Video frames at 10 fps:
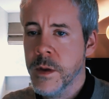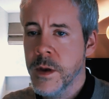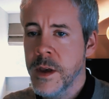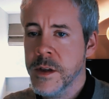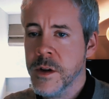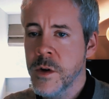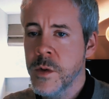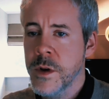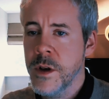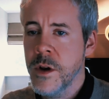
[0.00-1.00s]
it is
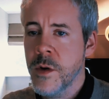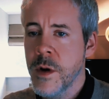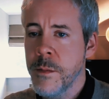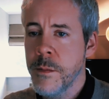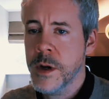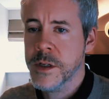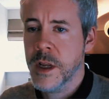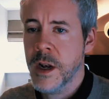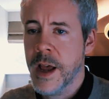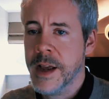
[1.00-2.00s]
called neuromuscular